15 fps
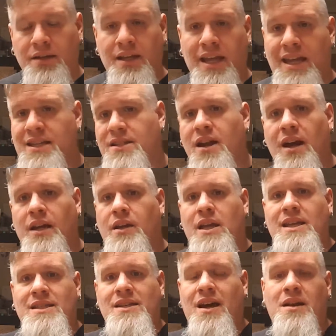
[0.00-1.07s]
he's
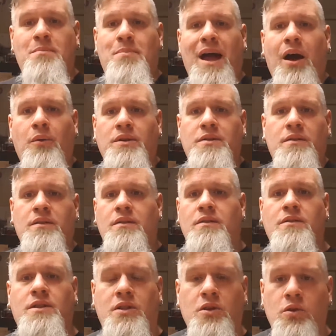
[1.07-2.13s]
not about
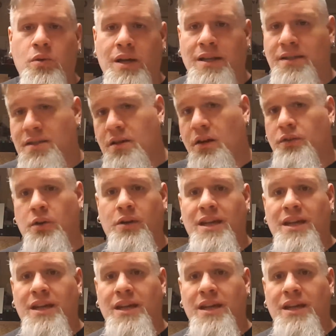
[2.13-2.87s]
to insult her,